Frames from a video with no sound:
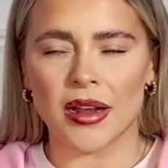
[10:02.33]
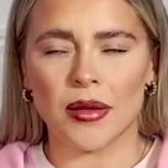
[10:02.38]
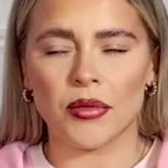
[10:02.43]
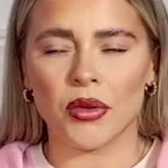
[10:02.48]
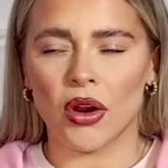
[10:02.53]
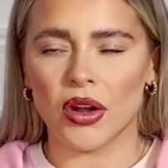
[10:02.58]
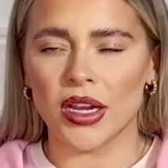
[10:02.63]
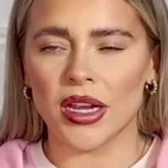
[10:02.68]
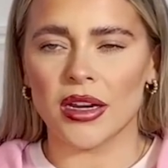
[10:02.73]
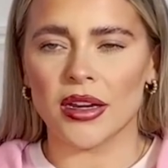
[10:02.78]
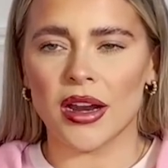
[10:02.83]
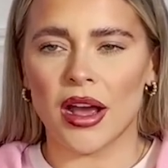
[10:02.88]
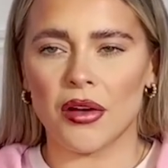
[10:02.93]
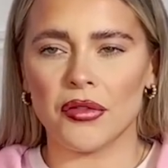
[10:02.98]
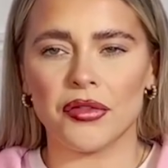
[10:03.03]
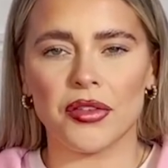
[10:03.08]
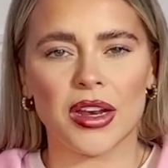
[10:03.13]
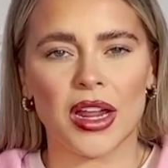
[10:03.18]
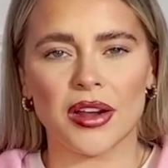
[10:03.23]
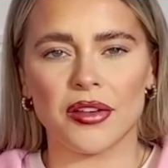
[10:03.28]
I'm not eating now
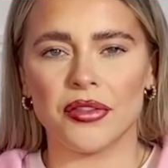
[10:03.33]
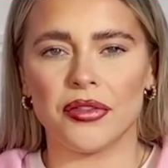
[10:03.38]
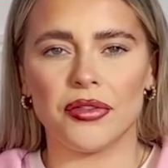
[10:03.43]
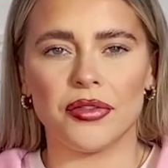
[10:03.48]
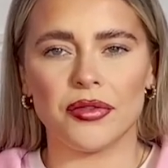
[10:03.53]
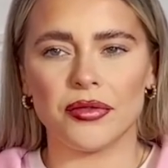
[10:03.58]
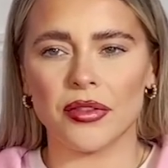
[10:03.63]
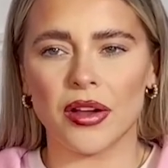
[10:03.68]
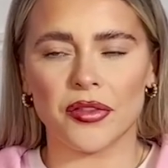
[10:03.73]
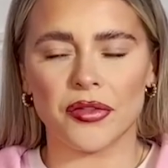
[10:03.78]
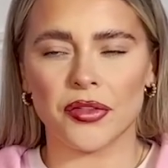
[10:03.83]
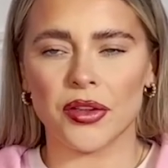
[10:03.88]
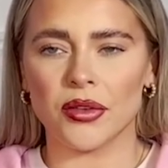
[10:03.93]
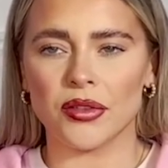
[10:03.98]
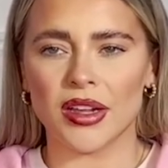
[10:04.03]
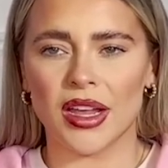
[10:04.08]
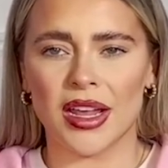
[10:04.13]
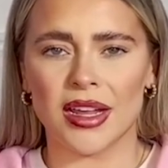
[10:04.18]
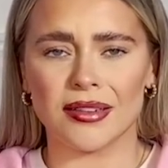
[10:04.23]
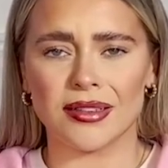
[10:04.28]
for like a few
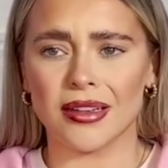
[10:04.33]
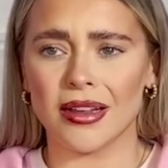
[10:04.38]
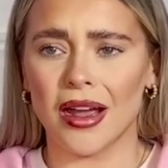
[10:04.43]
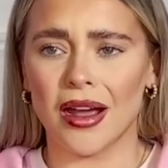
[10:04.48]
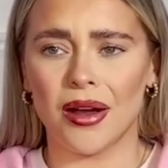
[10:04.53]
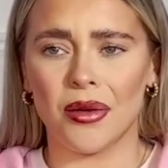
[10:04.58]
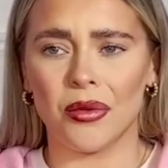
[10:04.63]
days. I